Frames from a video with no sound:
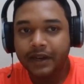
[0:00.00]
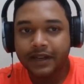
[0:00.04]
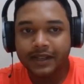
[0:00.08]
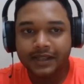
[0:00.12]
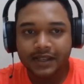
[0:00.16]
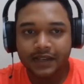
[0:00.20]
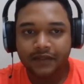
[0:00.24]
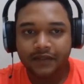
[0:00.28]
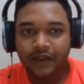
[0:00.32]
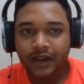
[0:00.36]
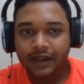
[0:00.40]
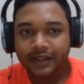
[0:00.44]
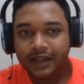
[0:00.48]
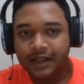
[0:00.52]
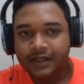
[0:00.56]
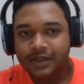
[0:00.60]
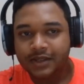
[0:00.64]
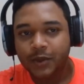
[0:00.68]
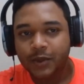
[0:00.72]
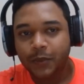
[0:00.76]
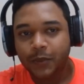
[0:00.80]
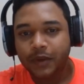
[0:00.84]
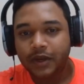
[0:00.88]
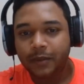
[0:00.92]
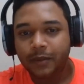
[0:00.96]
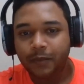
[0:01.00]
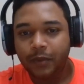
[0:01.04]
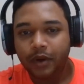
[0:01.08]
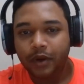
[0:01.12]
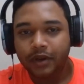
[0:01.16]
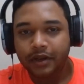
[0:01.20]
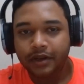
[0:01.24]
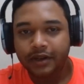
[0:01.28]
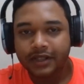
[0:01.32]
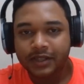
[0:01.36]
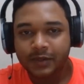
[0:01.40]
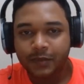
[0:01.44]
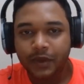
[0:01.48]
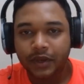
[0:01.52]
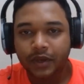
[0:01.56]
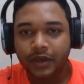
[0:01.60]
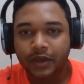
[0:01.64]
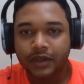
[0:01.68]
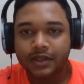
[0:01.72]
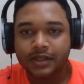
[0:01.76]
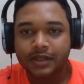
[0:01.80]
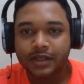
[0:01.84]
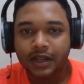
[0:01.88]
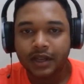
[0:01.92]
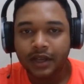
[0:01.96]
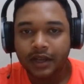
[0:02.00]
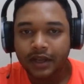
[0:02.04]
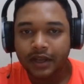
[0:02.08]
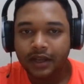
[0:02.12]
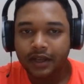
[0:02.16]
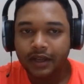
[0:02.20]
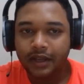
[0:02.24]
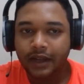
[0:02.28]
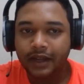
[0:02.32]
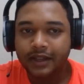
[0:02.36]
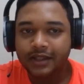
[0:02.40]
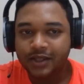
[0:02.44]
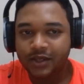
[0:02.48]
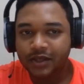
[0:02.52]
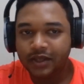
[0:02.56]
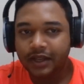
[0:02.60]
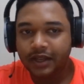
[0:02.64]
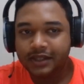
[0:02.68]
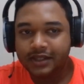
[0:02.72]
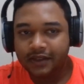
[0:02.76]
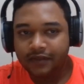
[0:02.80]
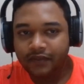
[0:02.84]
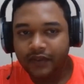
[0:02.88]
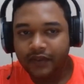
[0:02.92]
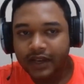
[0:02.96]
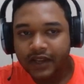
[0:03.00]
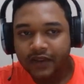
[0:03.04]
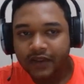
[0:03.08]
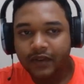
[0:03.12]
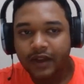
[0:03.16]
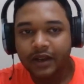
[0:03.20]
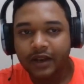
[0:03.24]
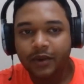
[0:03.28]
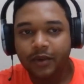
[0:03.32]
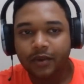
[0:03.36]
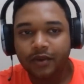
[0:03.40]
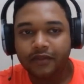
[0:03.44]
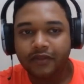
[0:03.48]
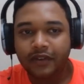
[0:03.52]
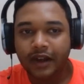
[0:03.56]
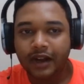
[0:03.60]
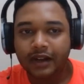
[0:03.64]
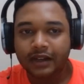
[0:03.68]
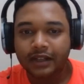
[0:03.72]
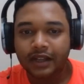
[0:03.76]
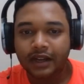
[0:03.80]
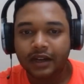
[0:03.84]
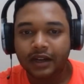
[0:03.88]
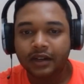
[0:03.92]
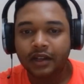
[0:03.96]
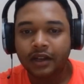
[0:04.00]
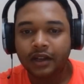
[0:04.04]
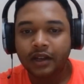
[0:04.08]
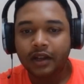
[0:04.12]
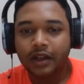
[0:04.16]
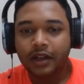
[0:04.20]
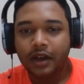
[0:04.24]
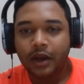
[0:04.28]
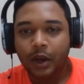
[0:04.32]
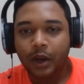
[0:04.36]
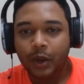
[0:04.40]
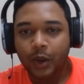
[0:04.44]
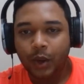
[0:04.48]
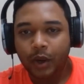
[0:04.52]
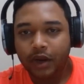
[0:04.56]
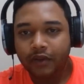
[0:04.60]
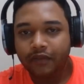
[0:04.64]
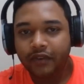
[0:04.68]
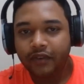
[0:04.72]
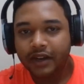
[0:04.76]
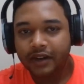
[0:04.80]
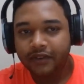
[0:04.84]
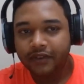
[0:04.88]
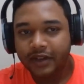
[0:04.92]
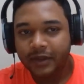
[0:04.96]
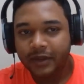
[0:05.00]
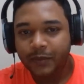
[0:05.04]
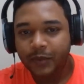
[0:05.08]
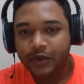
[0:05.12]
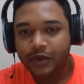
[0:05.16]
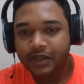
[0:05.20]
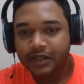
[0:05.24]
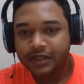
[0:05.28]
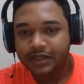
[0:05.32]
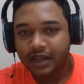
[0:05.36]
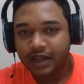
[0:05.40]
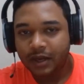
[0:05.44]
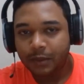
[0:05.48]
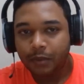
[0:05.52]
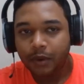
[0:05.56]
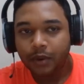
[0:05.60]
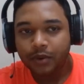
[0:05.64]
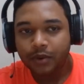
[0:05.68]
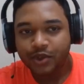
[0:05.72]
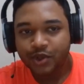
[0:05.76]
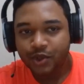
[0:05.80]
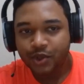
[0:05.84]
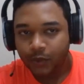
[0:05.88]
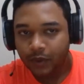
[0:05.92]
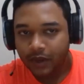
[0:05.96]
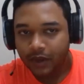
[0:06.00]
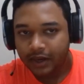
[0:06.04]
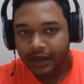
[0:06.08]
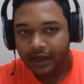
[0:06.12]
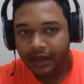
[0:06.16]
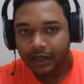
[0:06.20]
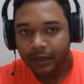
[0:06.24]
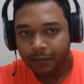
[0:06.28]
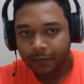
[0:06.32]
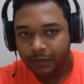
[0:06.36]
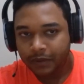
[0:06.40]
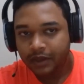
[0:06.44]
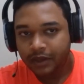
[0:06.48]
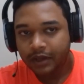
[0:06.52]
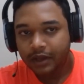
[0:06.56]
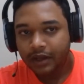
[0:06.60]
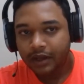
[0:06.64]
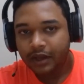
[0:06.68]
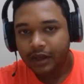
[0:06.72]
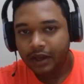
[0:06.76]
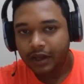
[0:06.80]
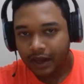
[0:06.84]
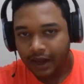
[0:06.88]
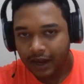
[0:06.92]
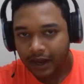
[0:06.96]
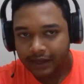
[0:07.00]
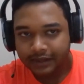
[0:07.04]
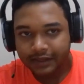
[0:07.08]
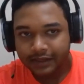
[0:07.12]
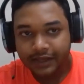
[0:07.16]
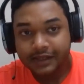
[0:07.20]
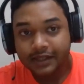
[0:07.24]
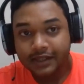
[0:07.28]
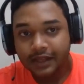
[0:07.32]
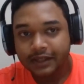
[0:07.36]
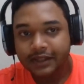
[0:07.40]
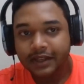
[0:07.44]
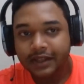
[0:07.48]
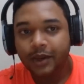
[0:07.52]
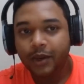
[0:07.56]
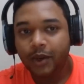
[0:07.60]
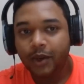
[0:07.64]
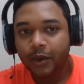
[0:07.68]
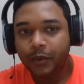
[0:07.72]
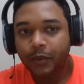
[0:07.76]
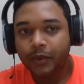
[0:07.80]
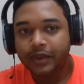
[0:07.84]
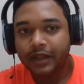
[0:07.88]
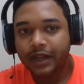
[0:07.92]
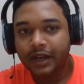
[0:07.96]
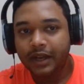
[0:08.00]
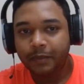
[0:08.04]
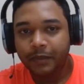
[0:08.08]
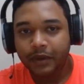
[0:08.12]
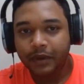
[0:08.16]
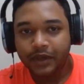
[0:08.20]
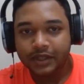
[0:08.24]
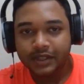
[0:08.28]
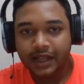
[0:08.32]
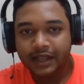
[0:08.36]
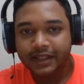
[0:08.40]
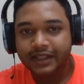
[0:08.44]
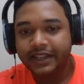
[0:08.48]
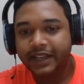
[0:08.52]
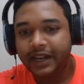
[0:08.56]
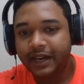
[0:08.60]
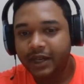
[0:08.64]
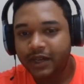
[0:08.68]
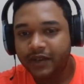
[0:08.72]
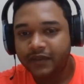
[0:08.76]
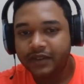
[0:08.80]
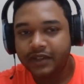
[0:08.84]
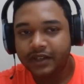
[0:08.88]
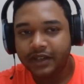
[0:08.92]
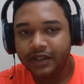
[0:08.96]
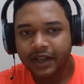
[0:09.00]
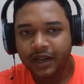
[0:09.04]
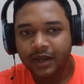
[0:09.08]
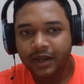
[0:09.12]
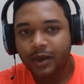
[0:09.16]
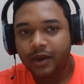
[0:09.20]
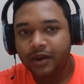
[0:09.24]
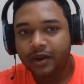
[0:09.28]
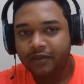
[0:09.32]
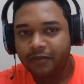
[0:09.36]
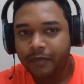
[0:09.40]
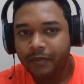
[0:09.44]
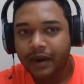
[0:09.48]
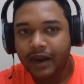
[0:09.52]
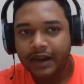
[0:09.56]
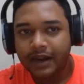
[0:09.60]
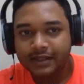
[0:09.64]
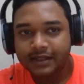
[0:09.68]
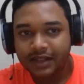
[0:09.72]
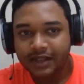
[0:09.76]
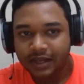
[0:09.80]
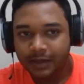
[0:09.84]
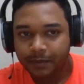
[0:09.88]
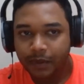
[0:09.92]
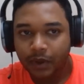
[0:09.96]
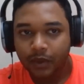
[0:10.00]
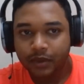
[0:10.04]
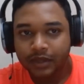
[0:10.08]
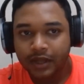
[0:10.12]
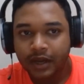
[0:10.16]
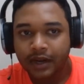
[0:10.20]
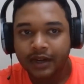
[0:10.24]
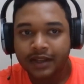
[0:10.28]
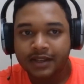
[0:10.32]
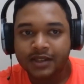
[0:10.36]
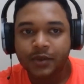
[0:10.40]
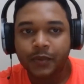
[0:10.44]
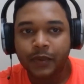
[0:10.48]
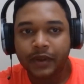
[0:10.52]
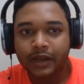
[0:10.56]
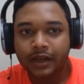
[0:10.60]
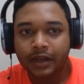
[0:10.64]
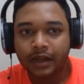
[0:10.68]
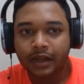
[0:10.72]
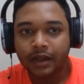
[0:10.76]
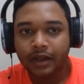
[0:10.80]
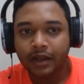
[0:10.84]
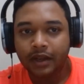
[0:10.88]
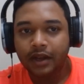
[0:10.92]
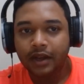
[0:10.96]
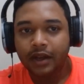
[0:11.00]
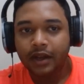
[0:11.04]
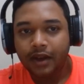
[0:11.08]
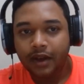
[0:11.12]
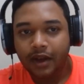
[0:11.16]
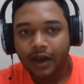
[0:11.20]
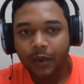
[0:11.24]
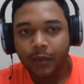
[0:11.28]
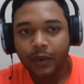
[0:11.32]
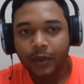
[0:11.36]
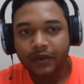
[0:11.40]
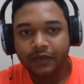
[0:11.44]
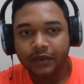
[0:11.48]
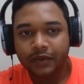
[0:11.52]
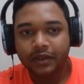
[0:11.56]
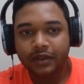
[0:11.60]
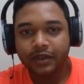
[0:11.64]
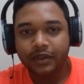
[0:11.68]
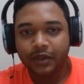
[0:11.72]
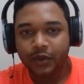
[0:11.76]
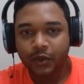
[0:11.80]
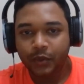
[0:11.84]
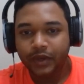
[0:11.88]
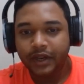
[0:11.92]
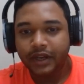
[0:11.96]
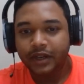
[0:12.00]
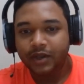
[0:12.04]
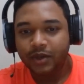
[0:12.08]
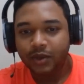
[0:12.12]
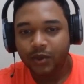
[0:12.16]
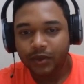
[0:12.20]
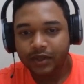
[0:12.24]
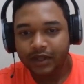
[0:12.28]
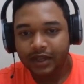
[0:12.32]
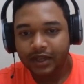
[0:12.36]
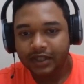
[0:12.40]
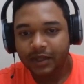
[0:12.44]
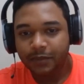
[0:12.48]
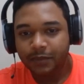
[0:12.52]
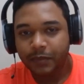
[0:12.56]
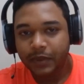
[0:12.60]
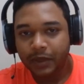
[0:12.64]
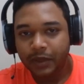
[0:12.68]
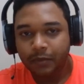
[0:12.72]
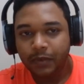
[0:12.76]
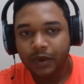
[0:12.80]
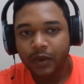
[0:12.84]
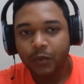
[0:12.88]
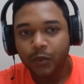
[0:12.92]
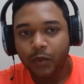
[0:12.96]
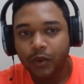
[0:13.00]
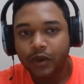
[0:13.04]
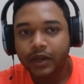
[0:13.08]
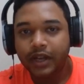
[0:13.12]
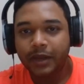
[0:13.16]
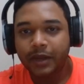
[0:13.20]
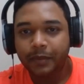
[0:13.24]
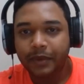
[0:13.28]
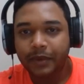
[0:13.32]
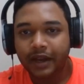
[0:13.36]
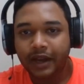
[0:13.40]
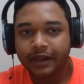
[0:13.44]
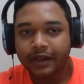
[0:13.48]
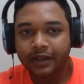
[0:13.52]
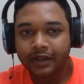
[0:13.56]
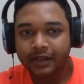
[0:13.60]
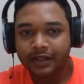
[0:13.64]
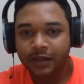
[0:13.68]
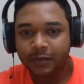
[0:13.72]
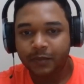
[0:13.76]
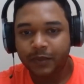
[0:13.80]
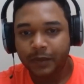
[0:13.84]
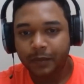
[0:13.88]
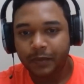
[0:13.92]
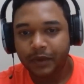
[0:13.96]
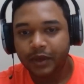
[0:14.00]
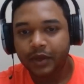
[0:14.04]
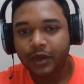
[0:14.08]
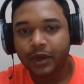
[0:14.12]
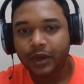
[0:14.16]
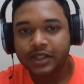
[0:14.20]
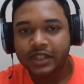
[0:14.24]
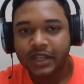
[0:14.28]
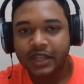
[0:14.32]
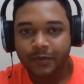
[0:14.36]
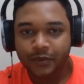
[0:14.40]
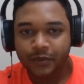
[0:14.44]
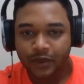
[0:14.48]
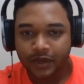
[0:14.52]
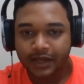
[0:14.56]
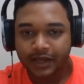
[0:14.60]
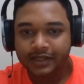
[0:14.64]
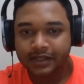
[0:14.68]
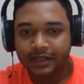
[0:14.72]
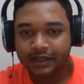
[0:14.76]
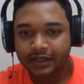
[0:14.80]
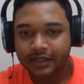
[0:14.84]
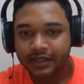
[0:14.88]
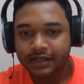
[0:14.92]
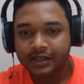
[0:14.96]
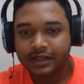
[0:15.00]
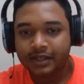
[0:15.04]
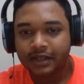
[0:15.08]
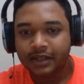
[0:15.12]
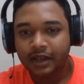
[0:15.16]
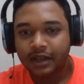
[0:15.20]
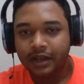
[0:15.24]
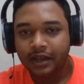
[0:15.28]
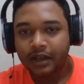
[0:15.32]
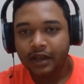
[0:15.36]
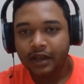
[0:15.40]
The reason why that's super important is because it's a very well-known fact that a lot of NFT projects are about show and hype. And there's nothing wrong with that, because at the end of the day, a lot of brands are about that as well. However, you need to know that the people working behind it, the people conceptualizing this,